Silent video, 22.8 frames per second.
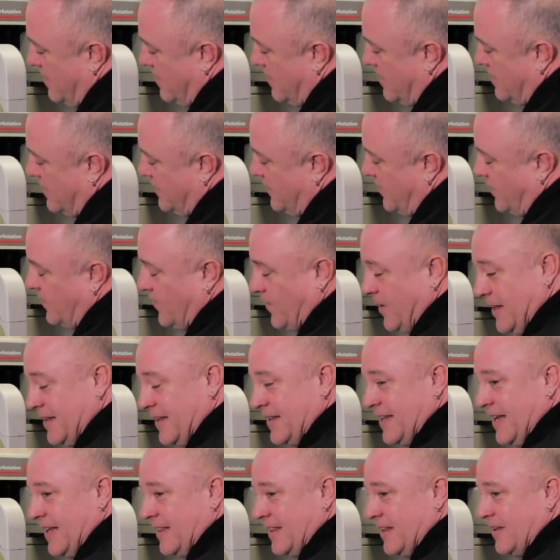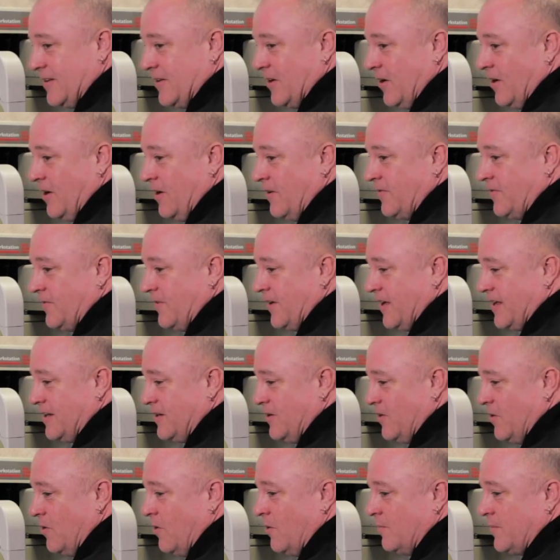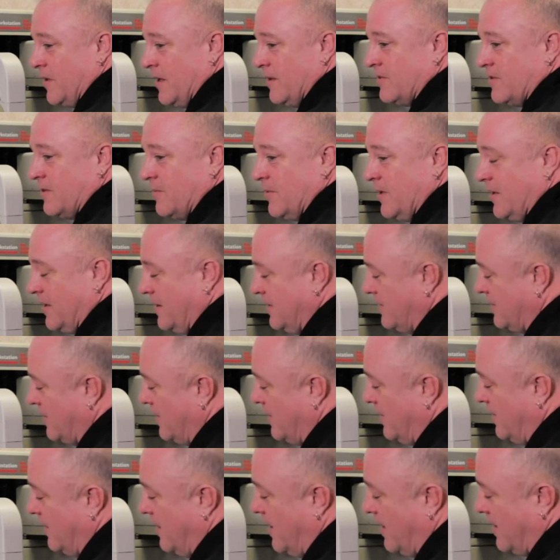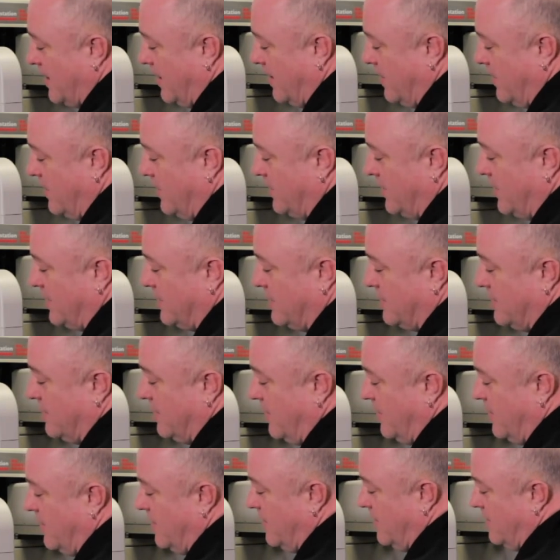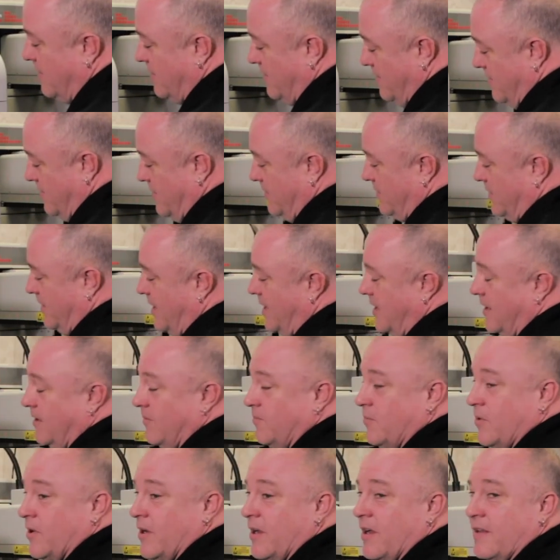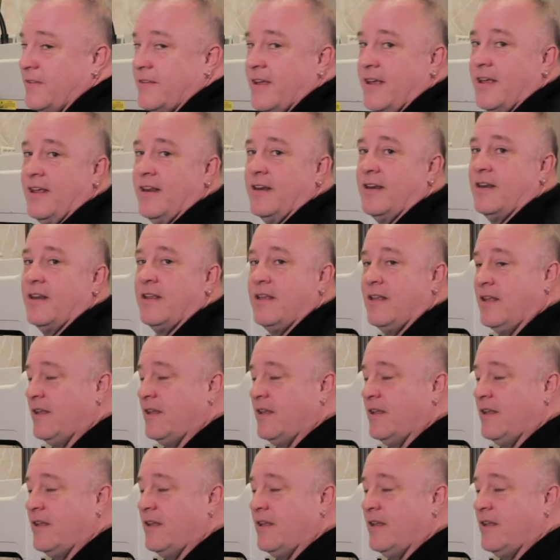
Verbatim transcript: Because if you forget to take this off and you home the instrument, it's going to lock it on the, on the head pretty tight.